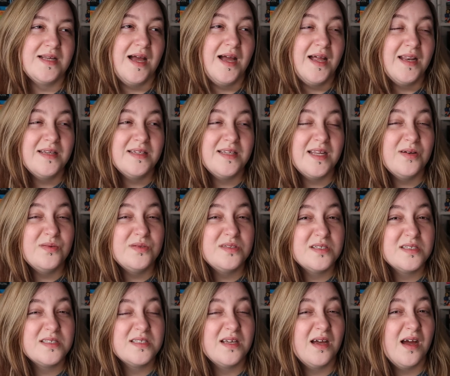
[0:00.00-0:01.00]
And it was
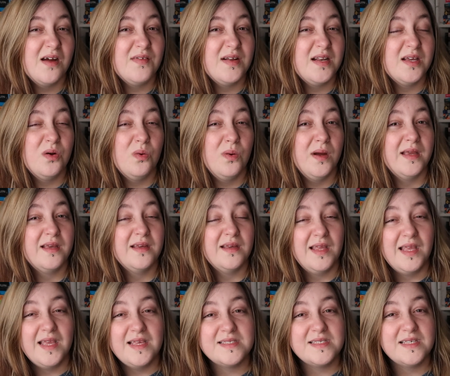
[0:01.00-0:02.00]
just a really quick,
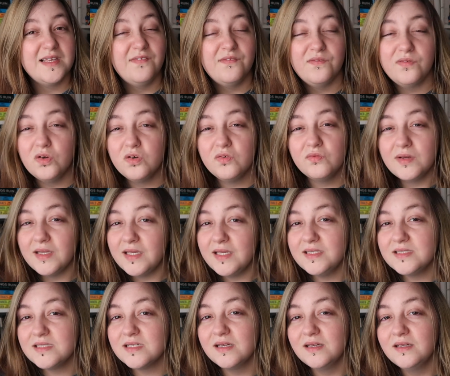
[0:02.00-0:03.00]
easy, fun
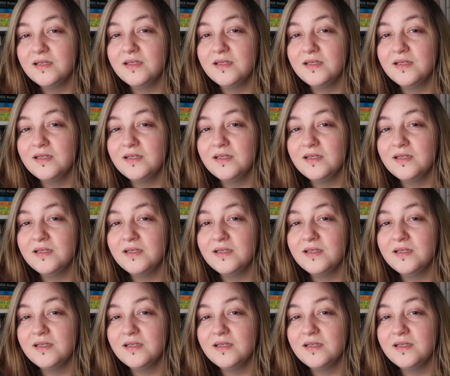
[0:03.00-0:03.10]
read.